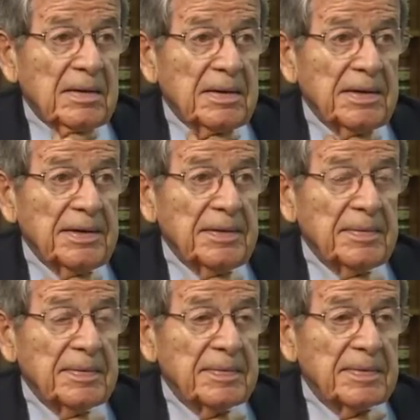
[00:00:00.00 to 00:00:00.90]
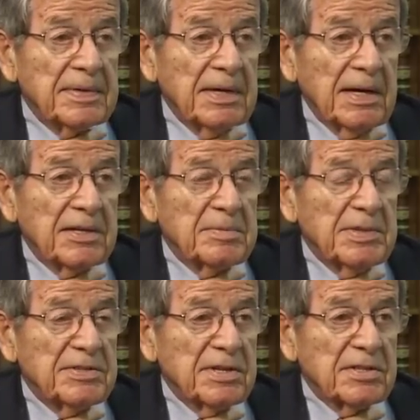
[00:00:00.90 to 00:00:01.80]
Well, God, it's
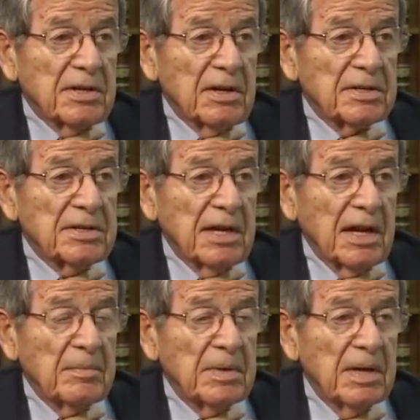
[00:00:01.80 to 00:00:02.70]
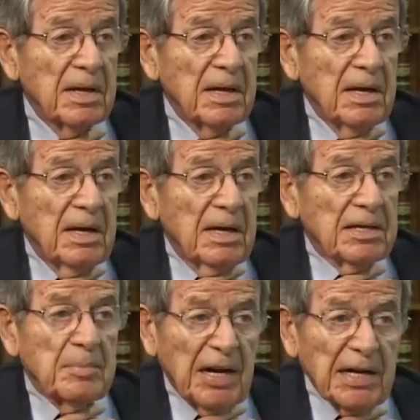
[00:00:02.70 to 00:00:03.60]
been such a long time.
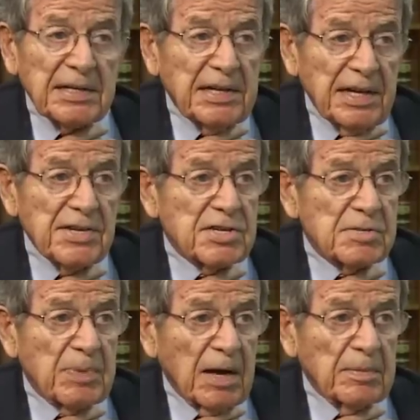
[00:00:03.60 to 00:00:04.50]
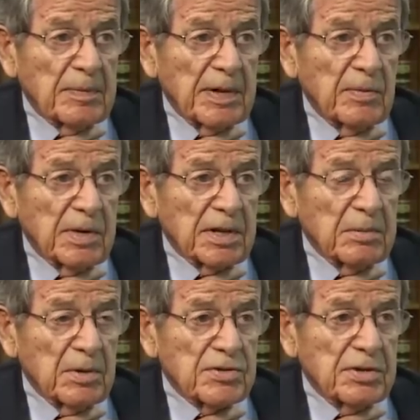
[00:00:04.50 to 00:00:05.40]
The Bond case is probably one of
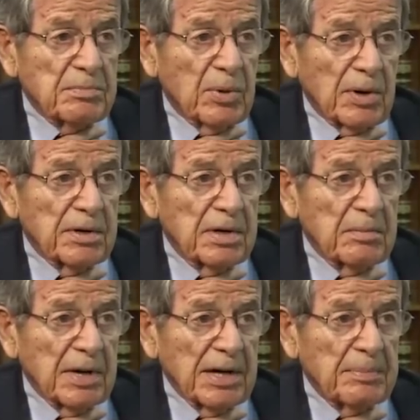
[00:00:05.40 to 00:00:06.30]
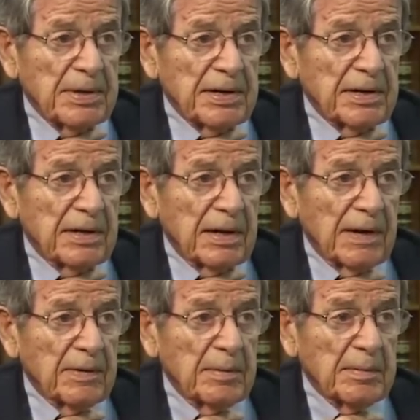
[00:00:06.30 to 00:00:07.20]
the most important, in my opinion.
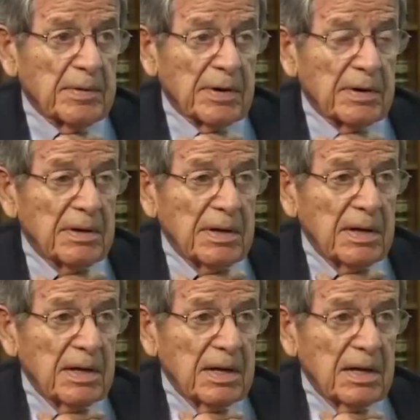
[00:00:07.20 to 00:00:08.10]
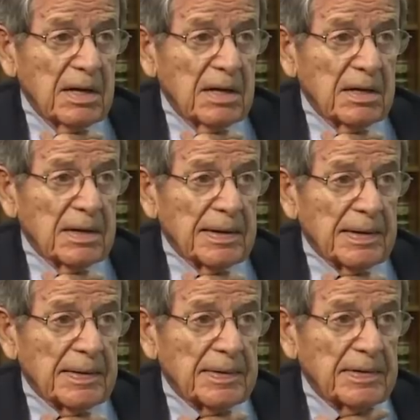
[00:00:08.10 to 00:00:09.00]
I remember uh,
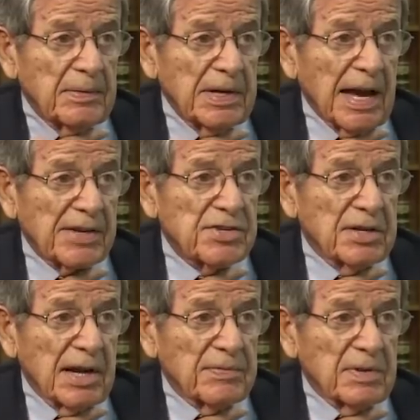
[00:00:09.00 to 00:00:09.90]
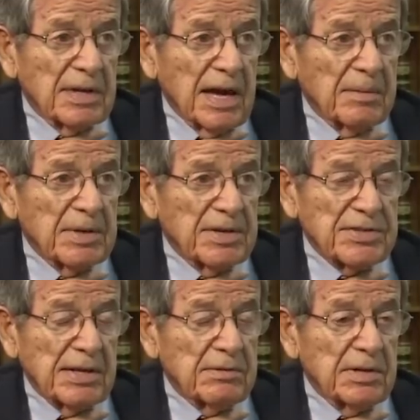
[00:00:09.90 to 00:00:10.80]
the reaction after that
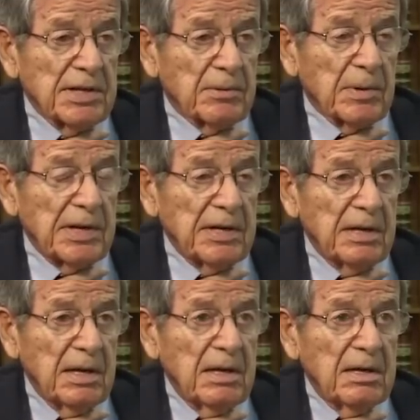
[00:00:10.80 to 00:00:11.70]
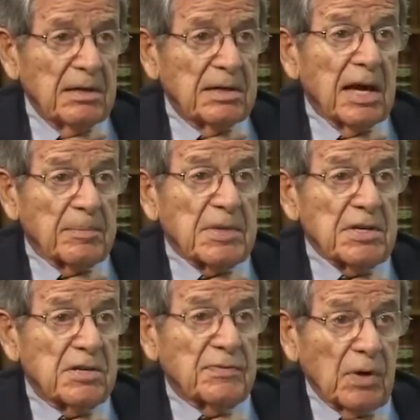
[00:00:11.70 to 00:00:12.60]
because that literally kept
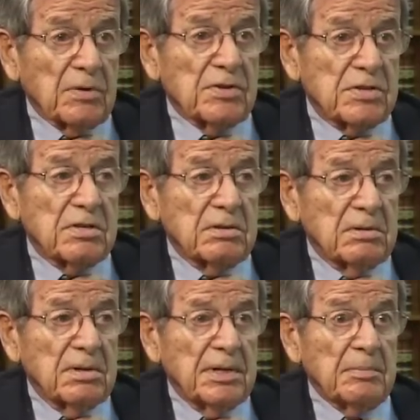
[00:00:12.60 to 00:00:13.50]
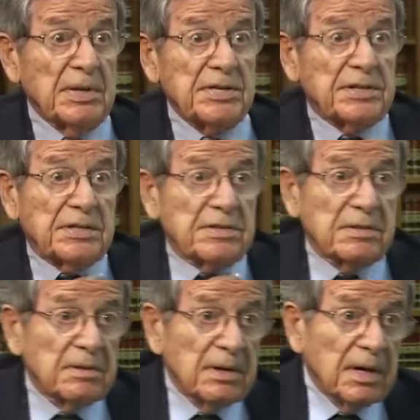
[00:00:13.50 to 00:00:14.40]
these folks in business.
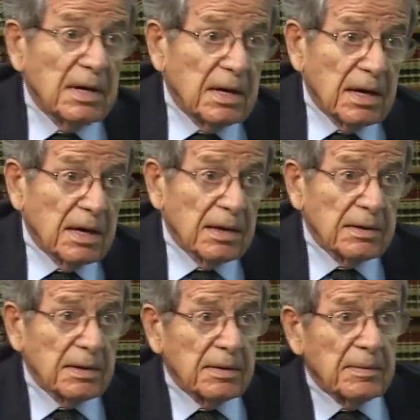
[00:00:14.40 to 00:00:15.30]
Yeah, that would have